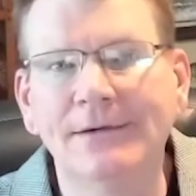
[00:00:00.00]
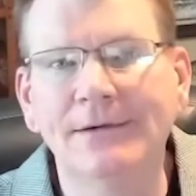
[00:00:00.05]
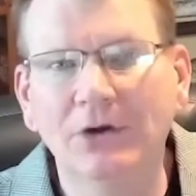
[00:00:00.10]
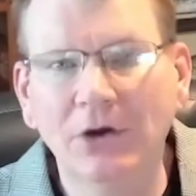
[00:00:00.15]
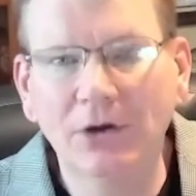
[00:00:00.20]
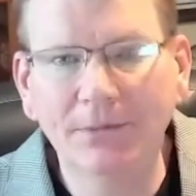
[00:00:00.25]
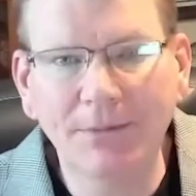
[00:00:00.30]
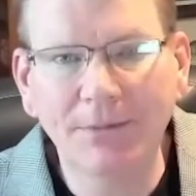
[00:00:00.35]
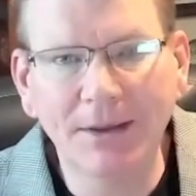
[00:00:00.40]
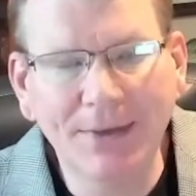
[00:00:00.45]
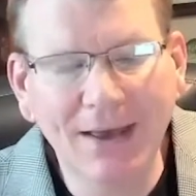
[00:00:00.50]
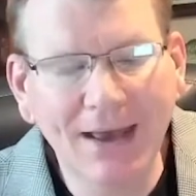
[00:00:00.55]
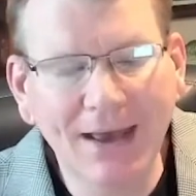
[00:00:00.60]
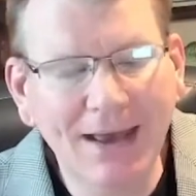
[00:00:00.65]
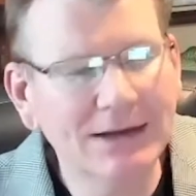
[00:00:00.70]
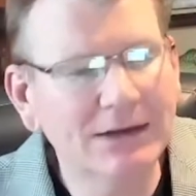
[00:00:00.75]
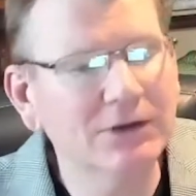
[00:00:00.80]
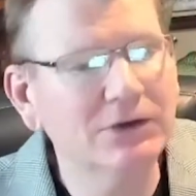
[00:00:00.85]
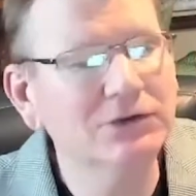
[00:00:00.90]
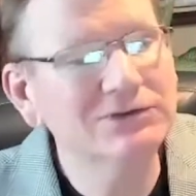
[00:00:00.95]
Could be
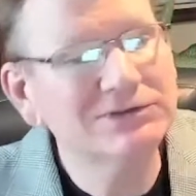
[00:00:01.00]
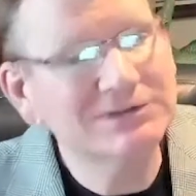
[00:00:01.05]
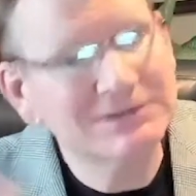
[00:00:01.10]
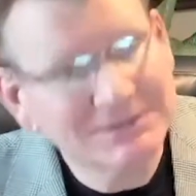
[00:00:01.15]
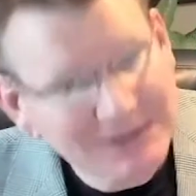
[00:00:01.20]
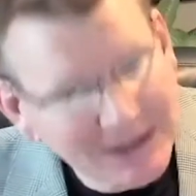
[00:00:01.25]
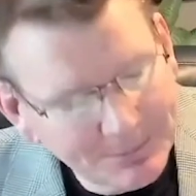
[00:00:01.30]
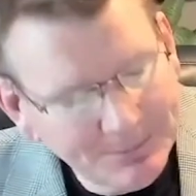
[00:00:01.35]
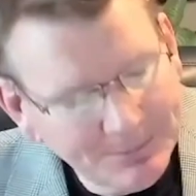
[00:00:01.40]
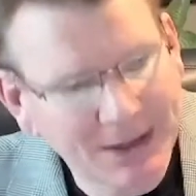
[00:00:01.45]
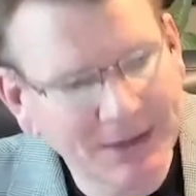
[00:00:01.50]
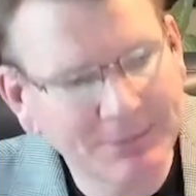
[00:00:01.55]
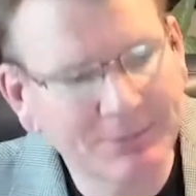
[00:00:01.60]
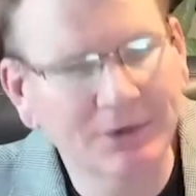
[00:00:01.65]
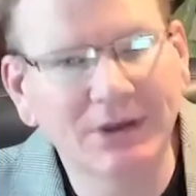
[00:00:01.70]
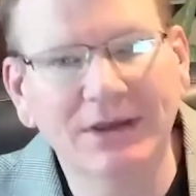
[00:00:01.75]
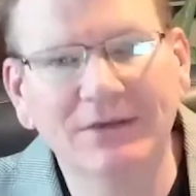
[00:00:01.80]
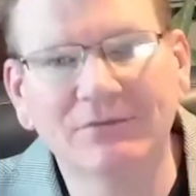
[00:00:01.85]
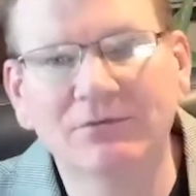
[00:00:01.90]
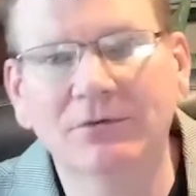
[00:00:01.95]
bad news. Some
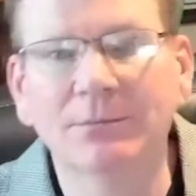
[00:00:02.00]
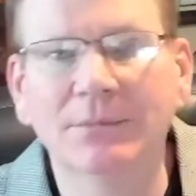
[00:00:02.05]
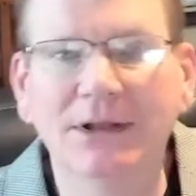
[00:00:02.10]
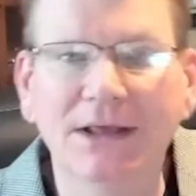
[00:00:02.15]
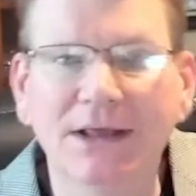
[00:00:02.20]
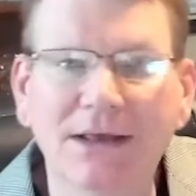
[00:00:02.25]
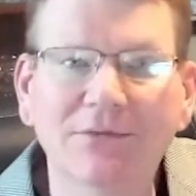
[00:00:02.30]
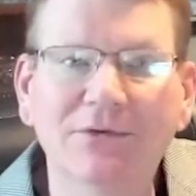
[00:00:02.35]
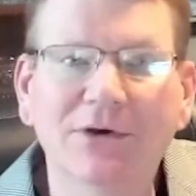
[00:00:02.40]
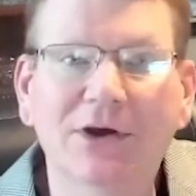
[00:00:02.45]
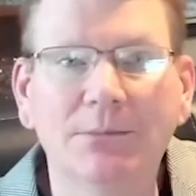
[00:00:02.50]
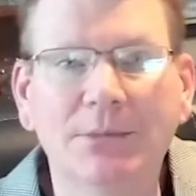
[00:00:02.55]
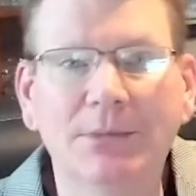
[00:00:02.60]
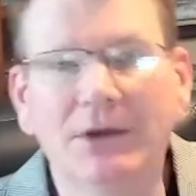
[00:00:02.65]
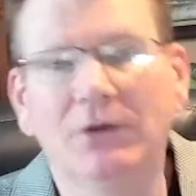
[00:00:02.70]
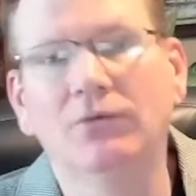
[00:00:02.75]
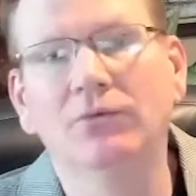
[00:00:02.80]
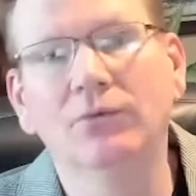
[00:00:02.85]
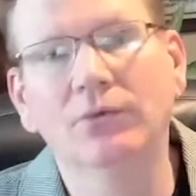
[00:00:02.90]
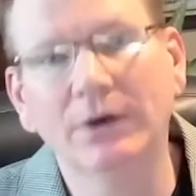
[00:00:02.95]
people even believe it could
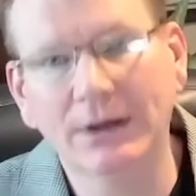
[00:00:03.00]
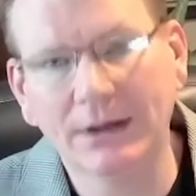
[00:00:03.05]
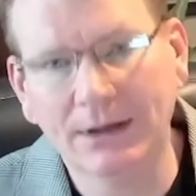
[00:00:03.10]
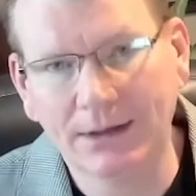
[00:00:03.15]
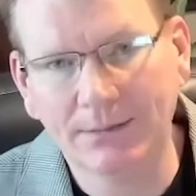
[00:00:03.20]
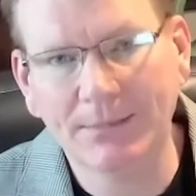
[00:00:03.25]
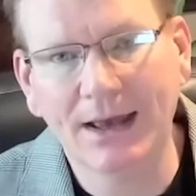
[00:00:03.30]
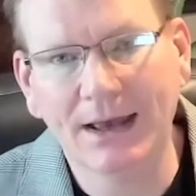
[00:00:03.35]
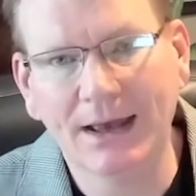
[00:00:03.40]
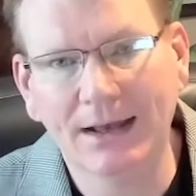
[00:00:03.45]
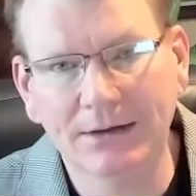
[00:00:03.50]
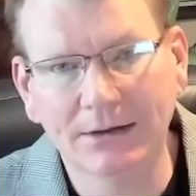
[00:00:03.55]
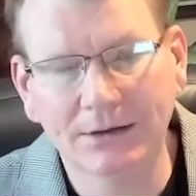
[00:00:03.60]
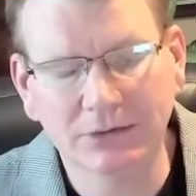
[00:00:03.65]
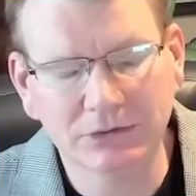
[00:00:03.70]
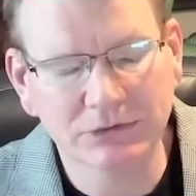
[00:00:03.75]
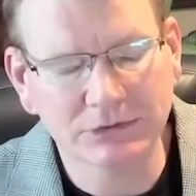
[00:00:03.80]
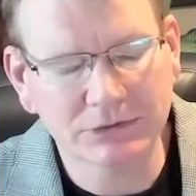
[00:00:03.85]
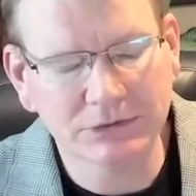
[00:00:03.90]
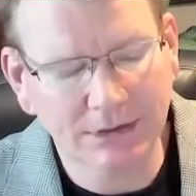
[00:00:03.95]
be really bad
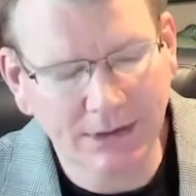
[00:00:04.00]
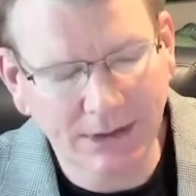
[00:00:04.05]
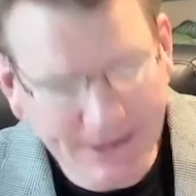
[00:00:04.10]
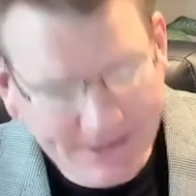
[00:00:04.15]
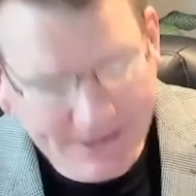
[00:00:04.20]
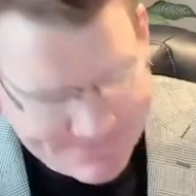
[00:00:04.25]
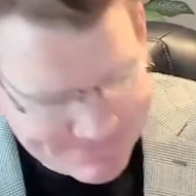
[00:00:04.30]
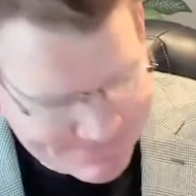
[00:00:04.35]
news, right?